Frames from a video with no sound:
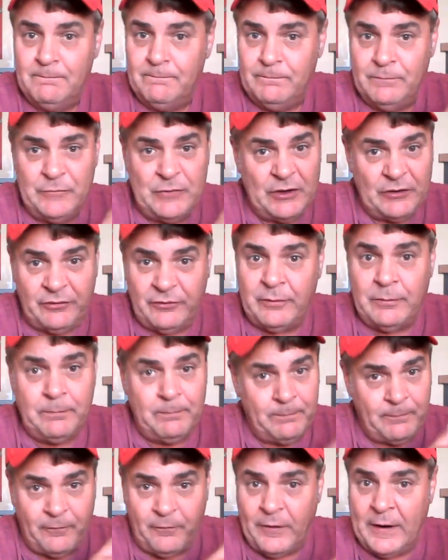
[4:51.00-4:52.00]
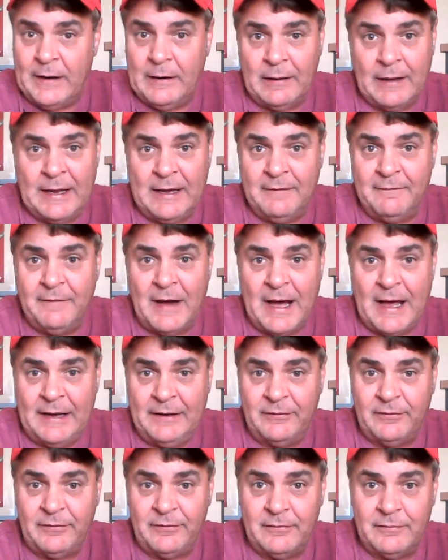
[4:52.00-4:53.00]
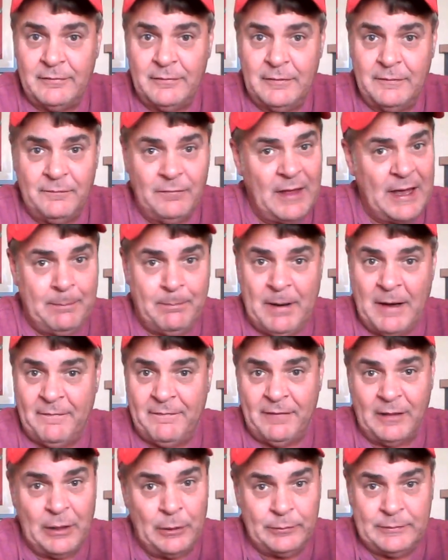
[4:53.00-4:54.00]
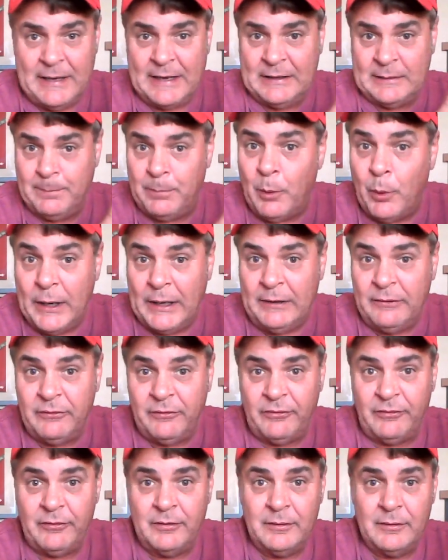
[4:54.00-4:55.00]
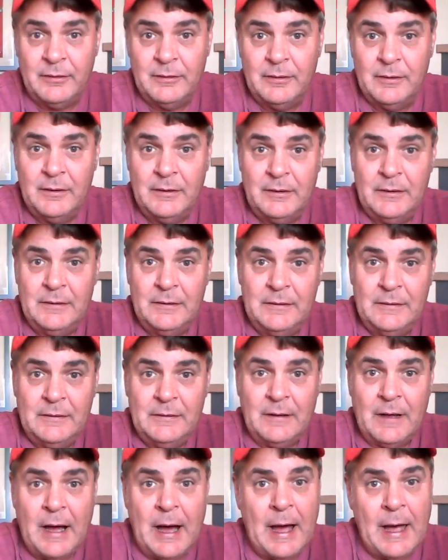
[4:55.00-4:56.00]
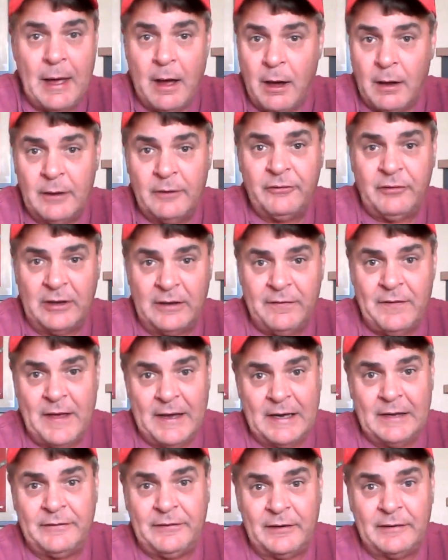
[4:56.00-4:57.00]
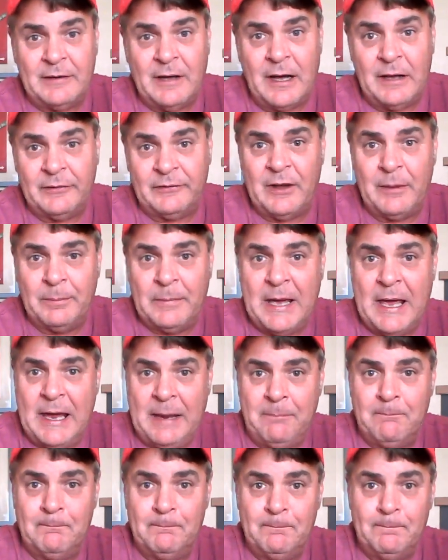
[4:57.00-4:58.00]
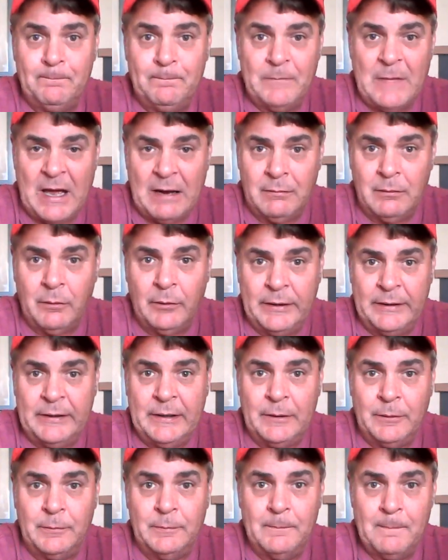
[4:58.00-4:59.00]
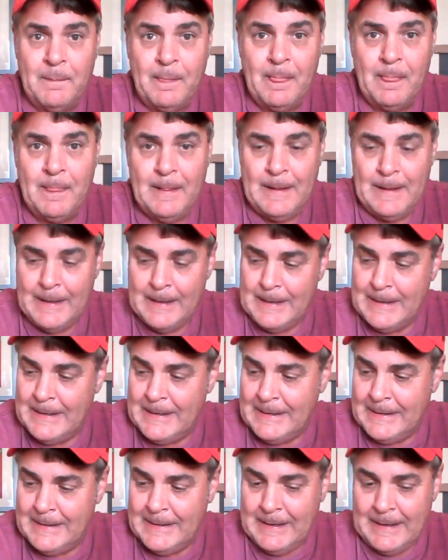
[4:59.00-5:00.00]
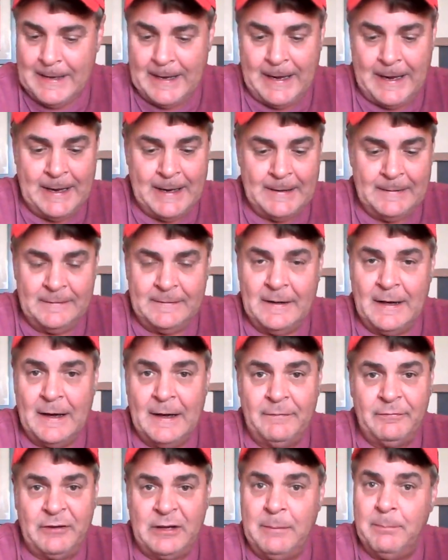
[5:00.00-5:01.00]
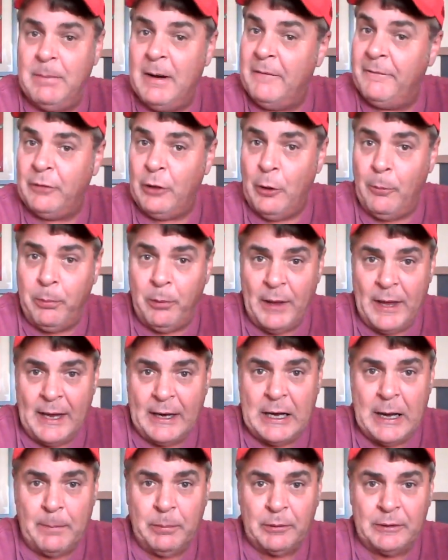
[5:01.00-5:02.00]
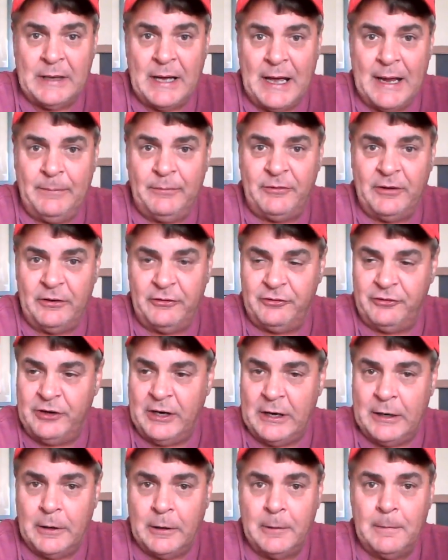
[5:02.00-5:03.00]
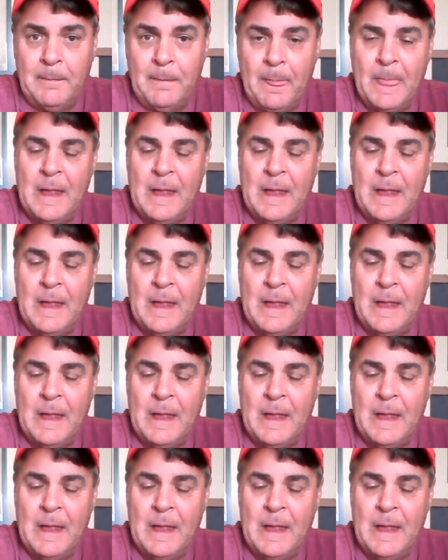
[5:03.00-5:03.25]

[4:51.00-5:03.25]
Just friendly advice. If like Buffalo, take the points. I honestly think it's a toss-up game. I really do. And uh, I've seen Buffalo play a couple times this year.